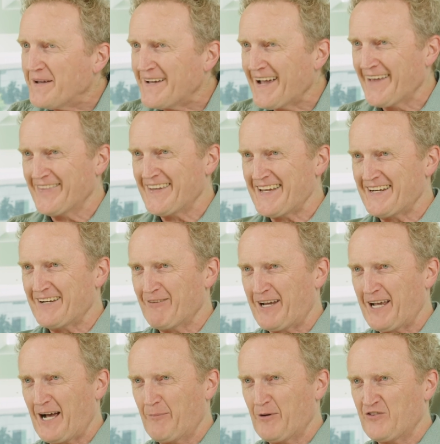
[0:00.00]
be at the end of a
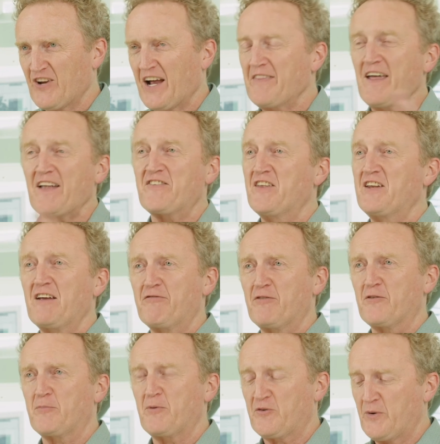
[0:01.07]
carbon chain. That's the
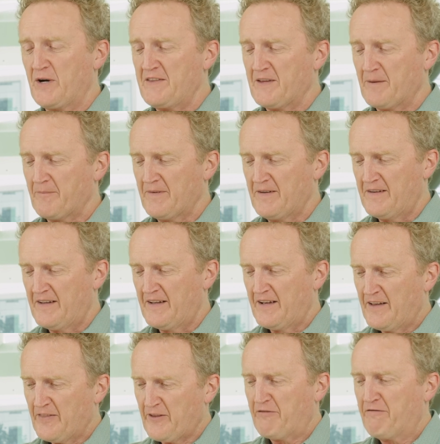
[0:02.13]
difference between them.
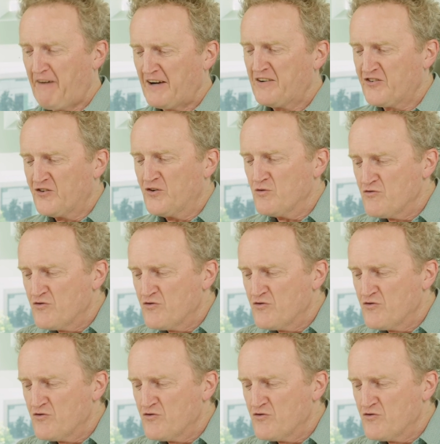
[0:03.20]
The functional